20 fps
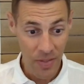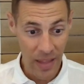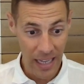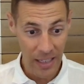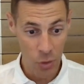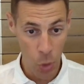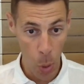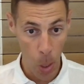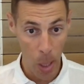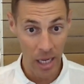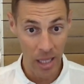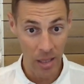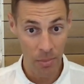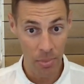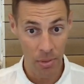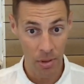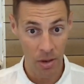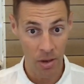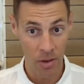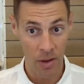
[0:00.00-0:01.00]
that training
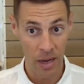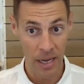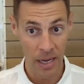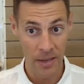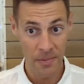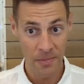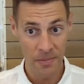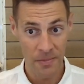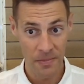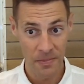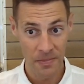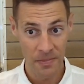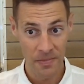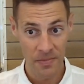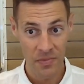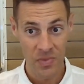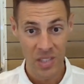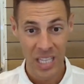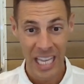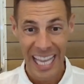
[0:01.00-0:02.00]
program
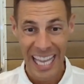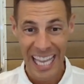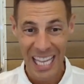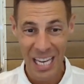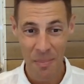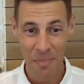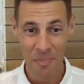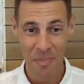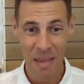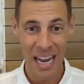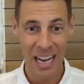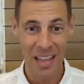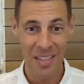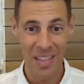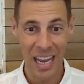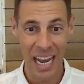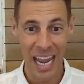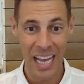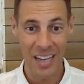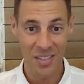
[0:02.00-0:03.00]
in a manner
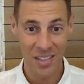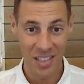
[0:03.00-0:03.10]
that our